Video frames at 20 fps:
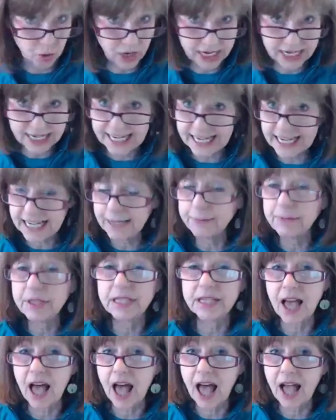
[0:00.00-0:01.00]
Redeem
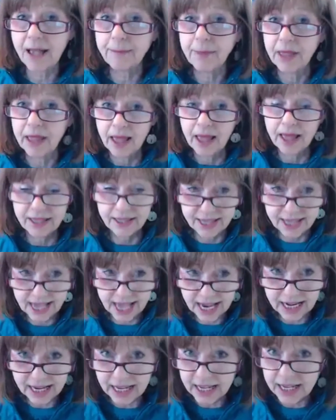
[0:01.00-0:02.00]
the time.
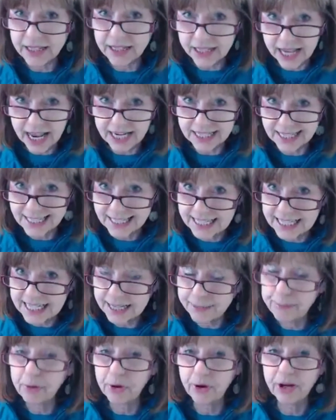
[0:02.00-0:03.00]
Get in, get
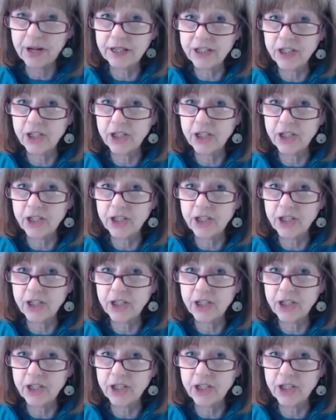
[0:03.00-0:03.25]
deeper